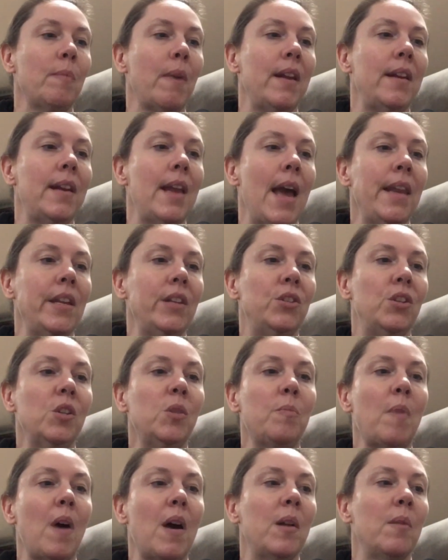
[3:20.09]
my Nana
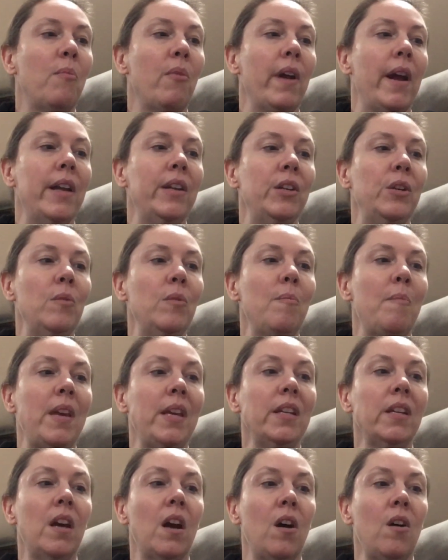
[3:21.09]
just bought a brand new
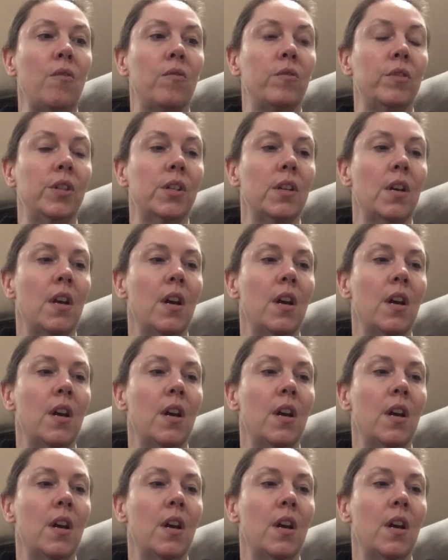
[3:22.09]
mink coat.